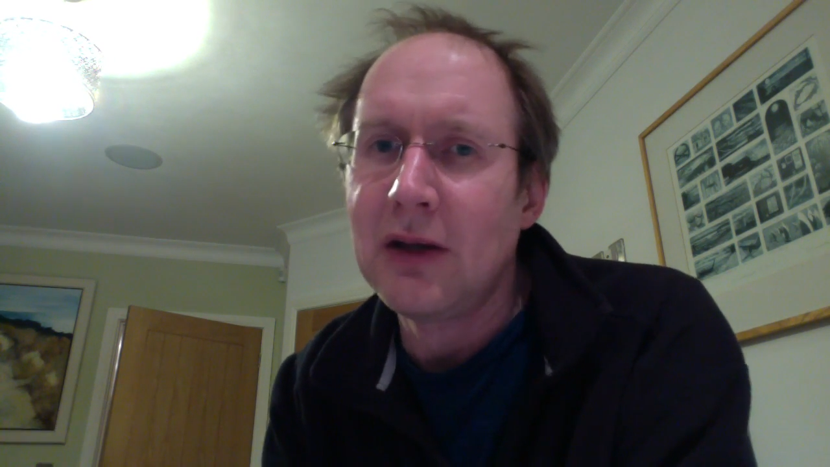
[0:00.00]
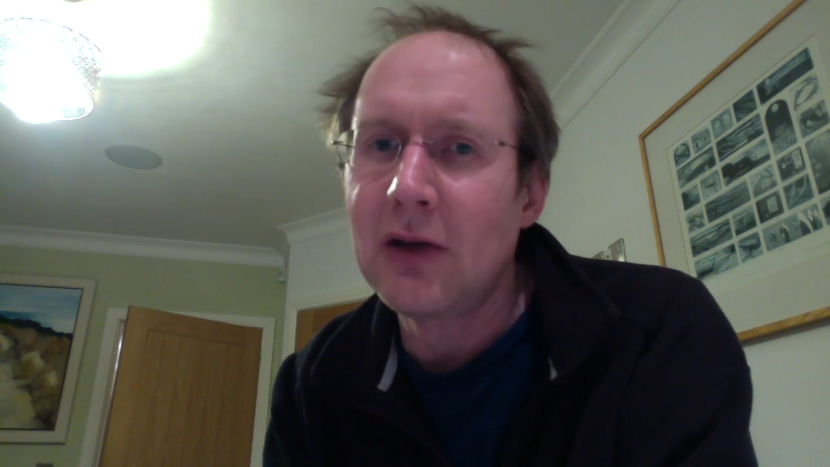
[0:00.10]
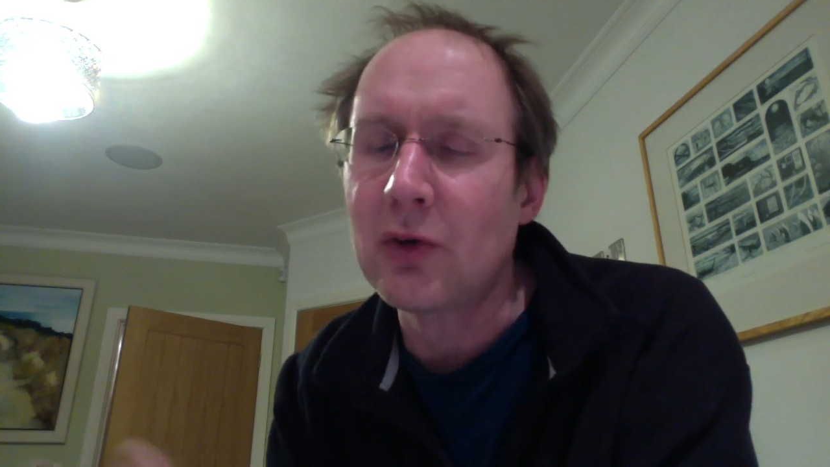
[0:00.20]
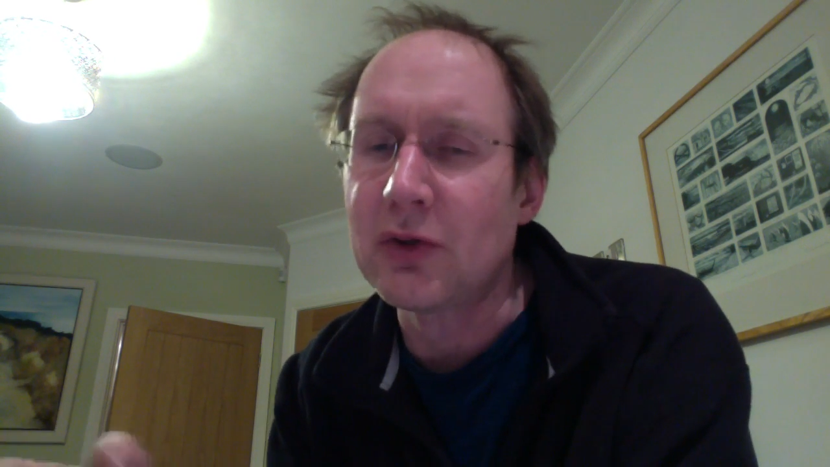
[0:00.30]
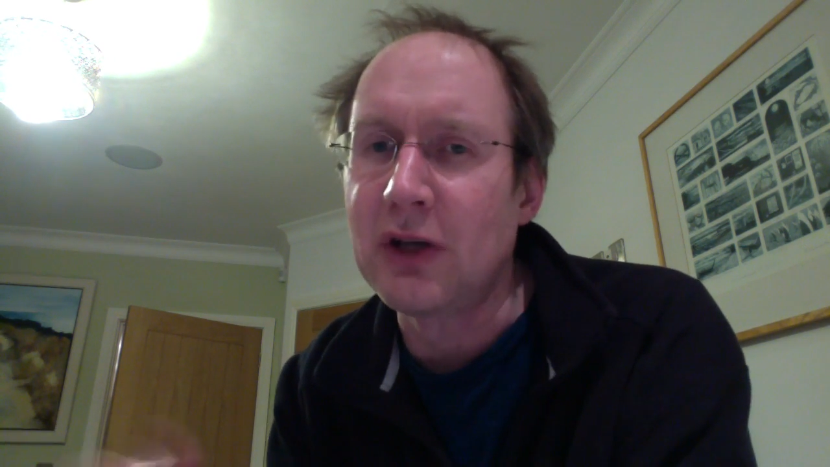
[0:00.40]
Of
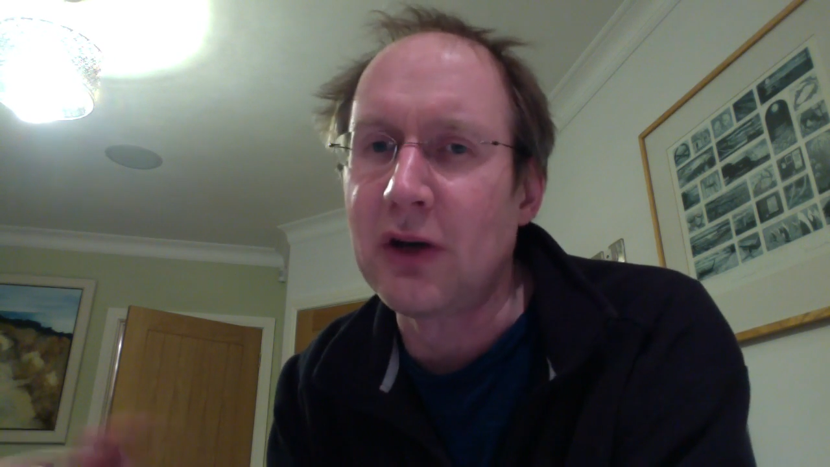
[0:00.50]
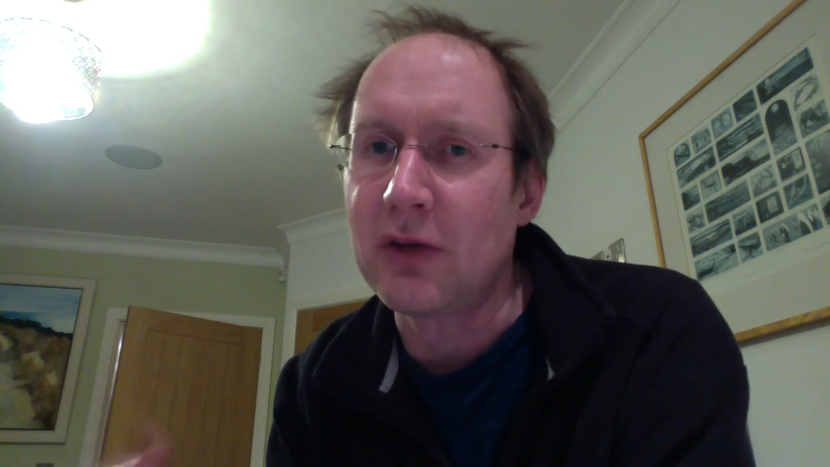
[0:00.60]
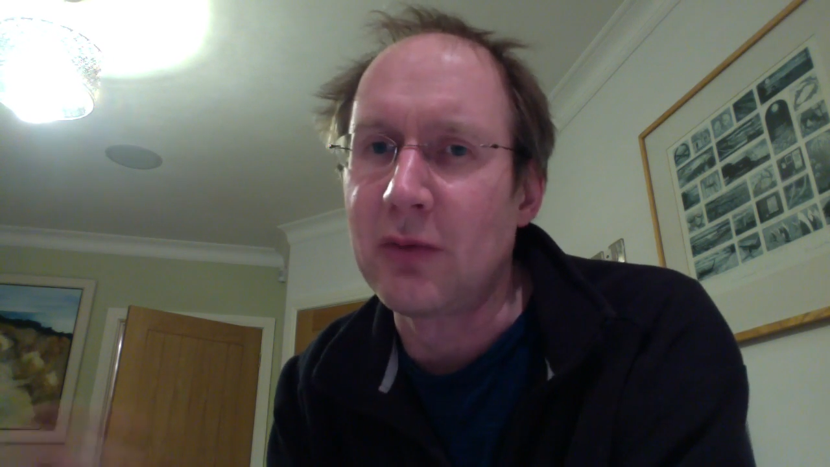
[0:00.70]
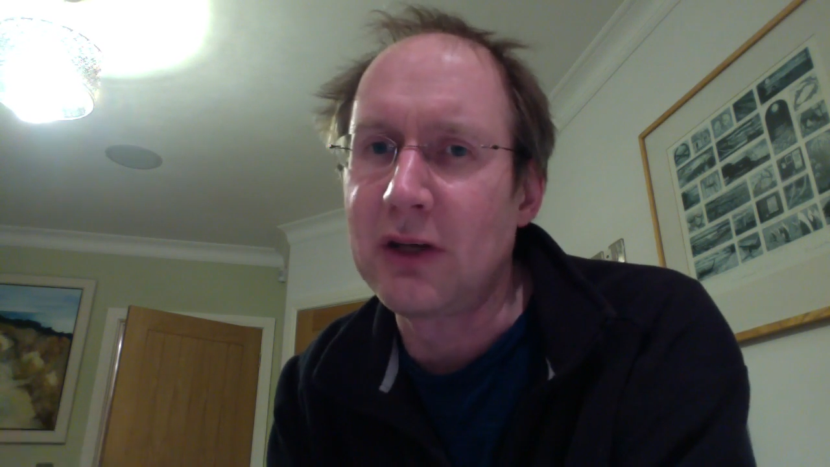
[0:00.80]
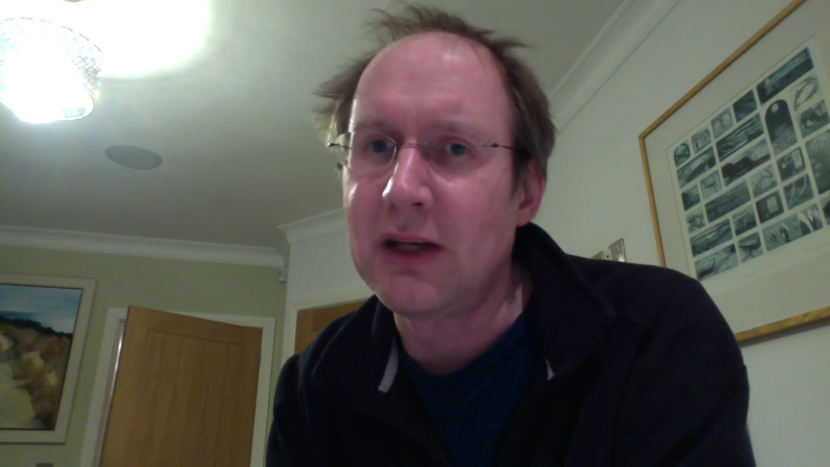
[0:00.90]
course, the
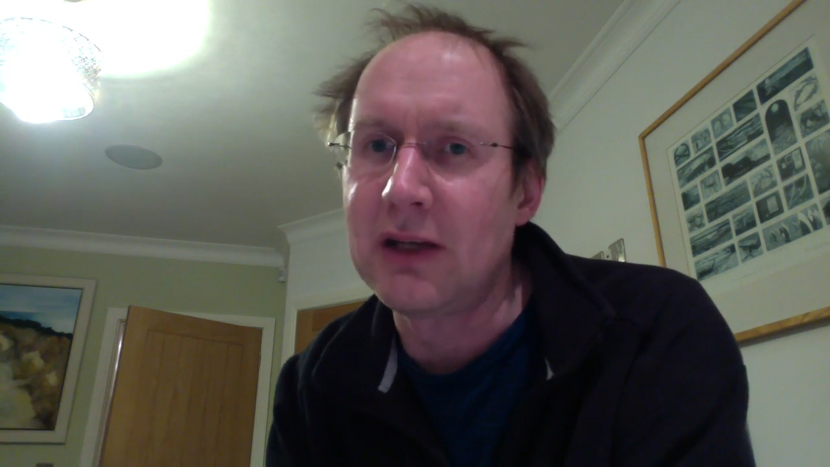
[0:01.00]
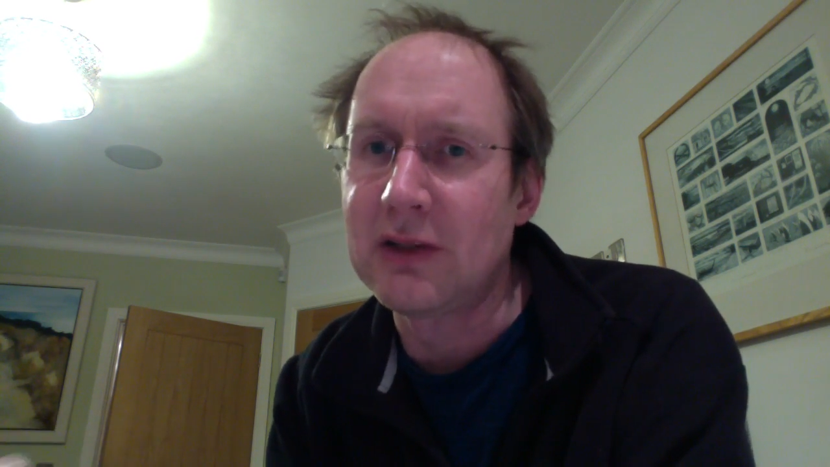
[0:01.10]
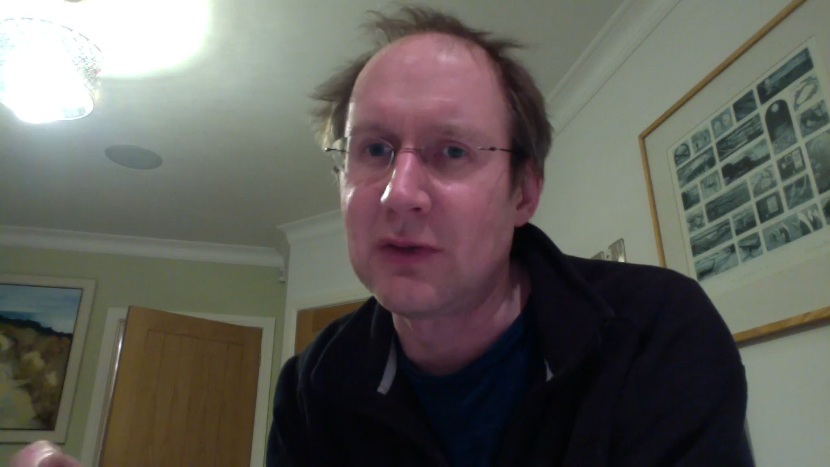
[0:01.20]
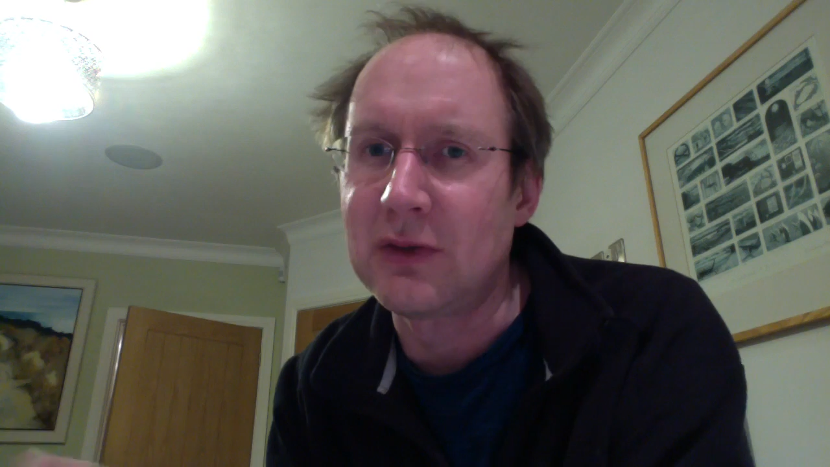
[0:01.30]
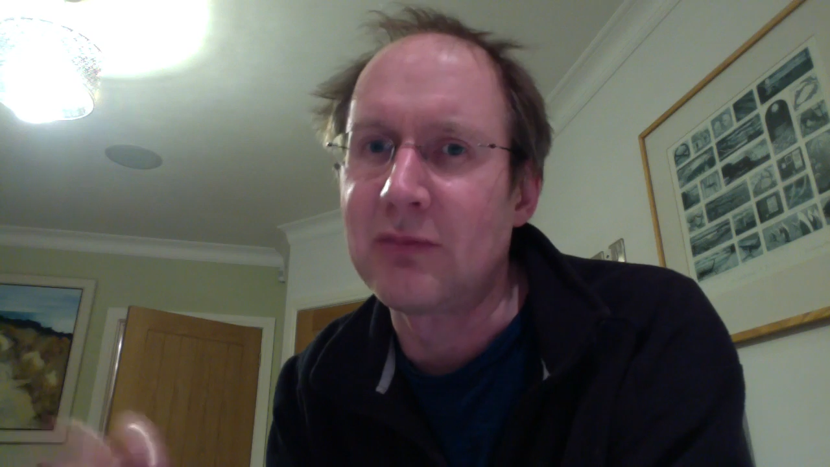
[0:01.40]
argument
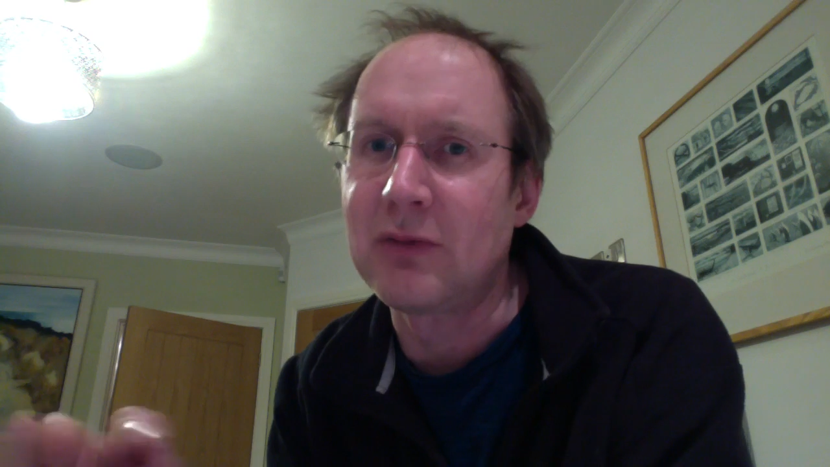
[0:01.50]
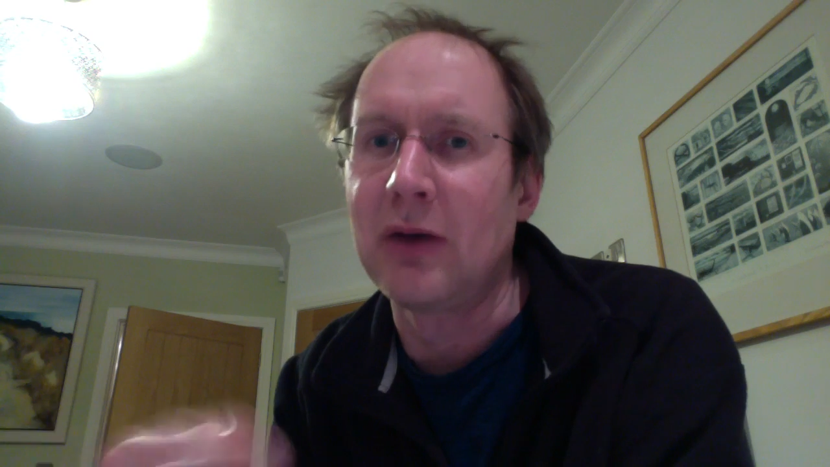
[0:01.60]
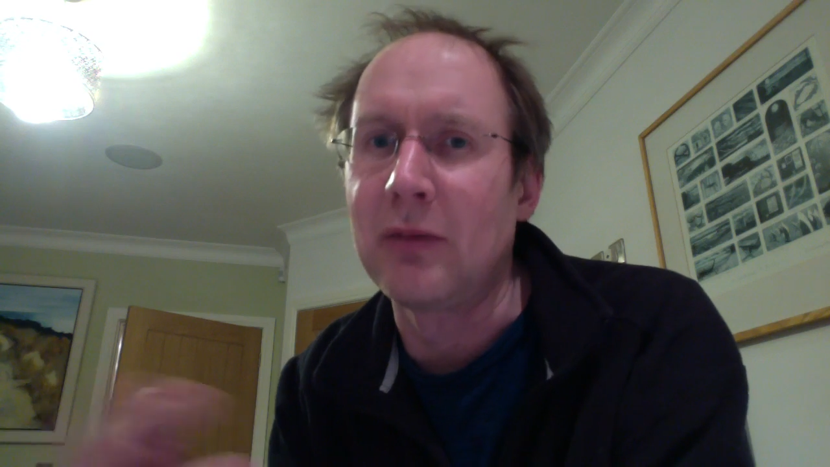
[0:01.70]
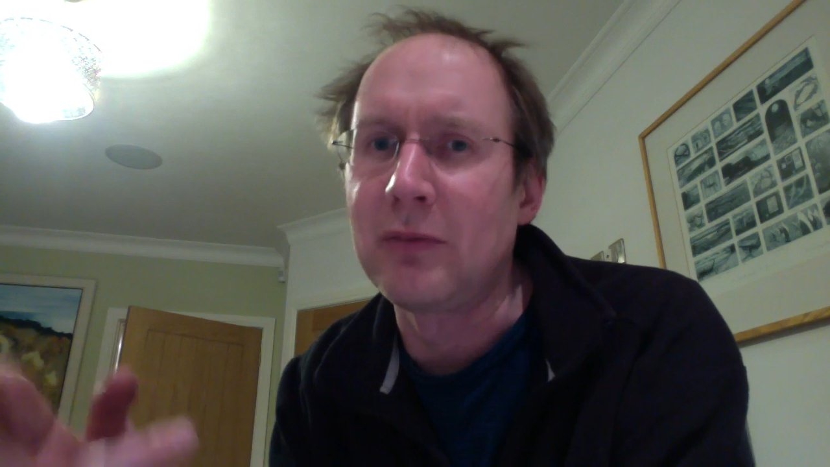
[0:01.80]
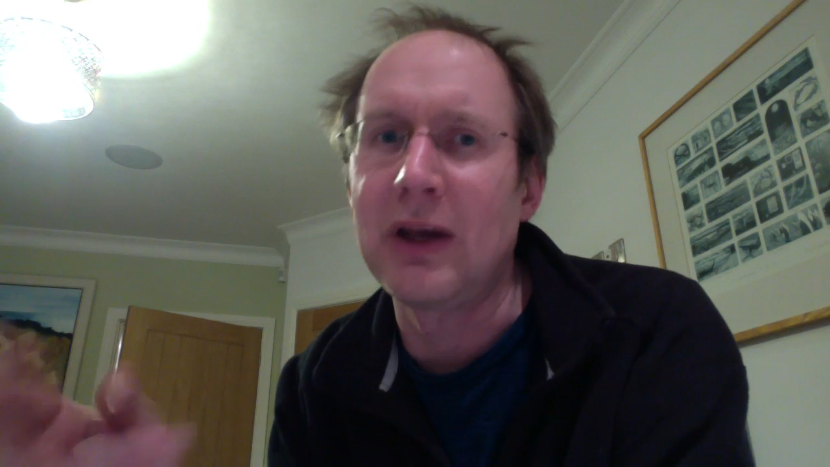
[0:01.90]
is that
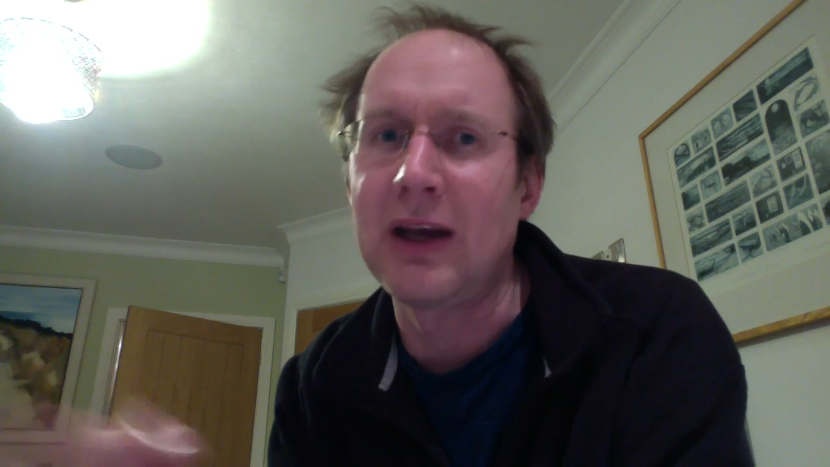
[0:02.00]
that